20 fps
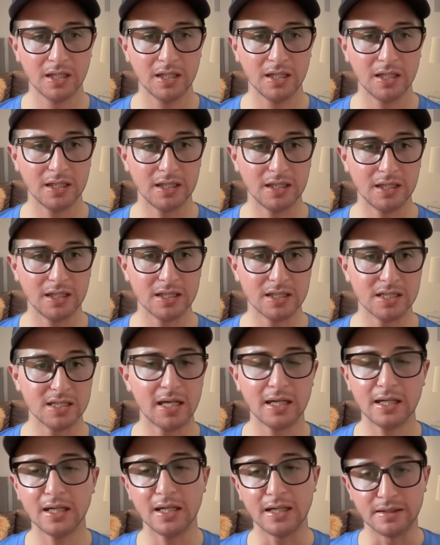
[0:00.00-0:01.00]
is
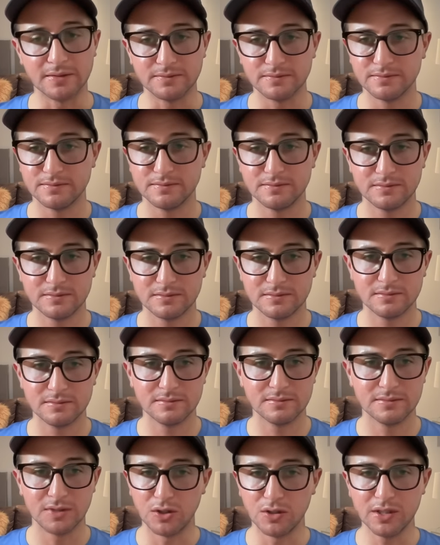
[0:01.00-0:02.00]
second.
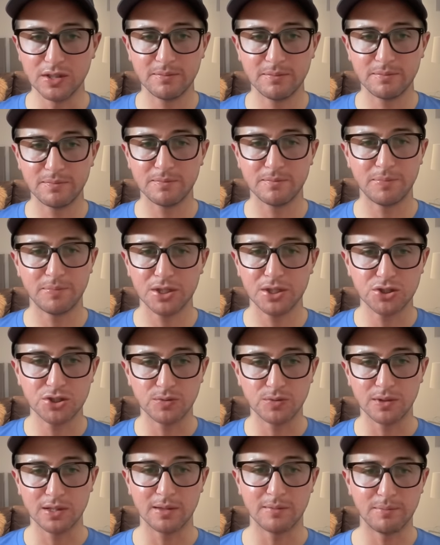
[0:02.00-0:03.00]
Only
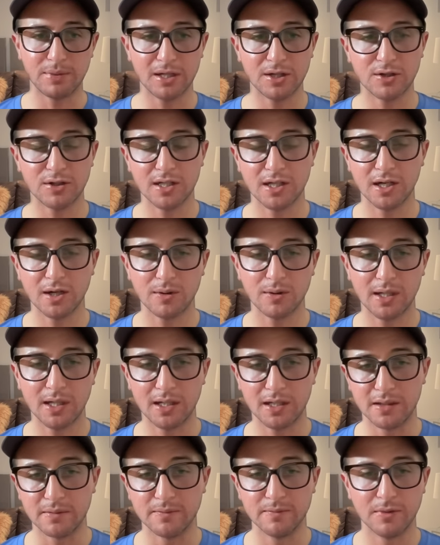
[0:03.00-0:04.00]
pitcher with a better
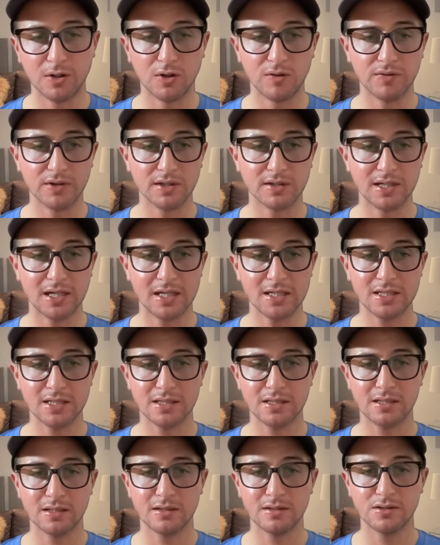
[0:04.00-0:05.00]
ERA over the
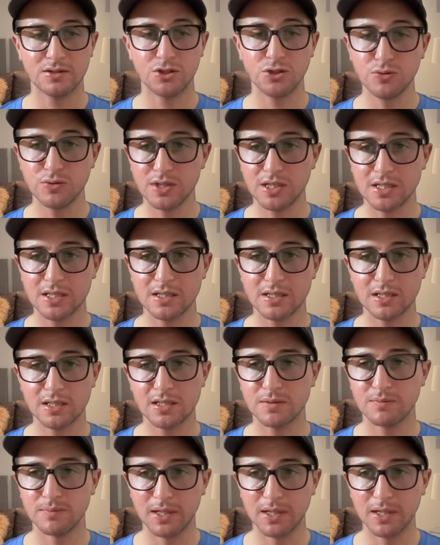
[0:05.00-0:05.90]
last two seasons,